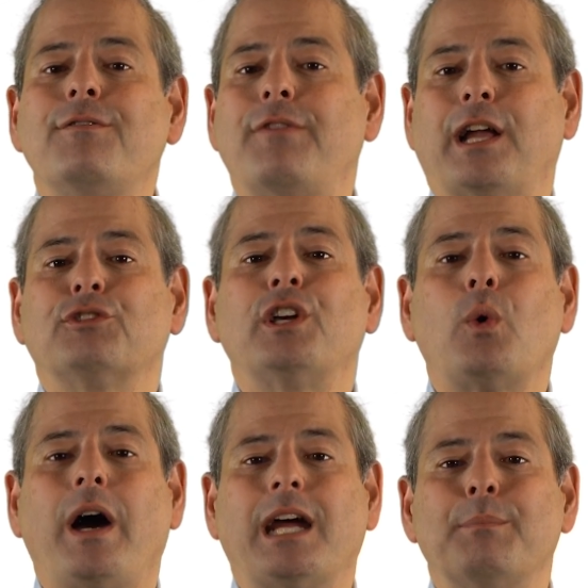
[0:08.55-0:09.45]
federal
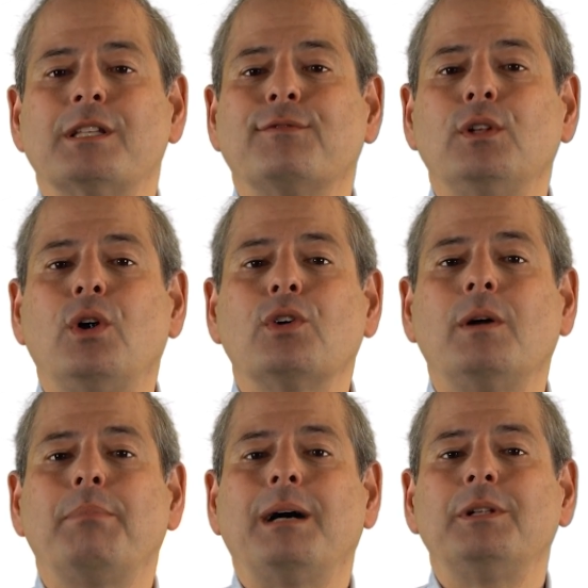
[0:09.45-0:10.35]
requirements for local
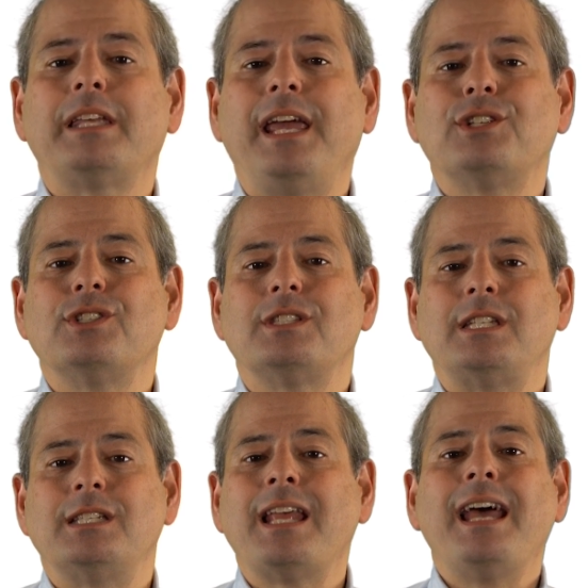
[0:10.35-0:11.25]
public
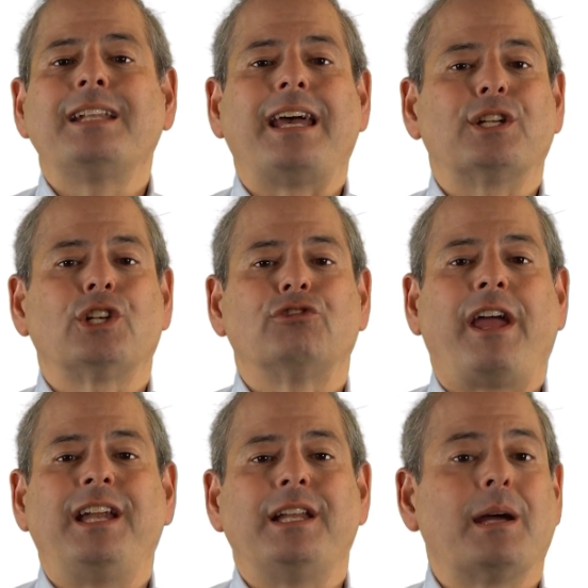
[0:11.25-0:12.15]
agencies that are
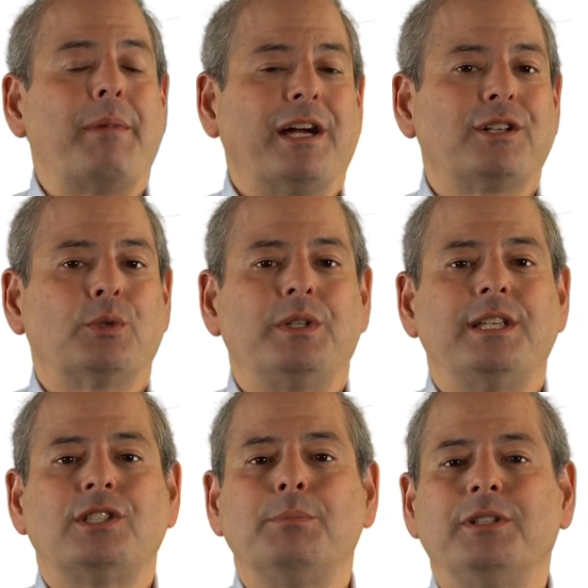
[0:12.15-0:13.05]
creating their Americans with
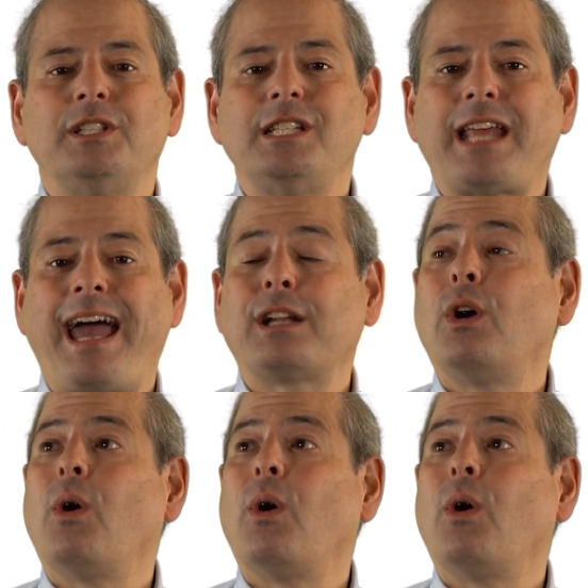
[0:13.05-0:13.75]
Disabilities Act,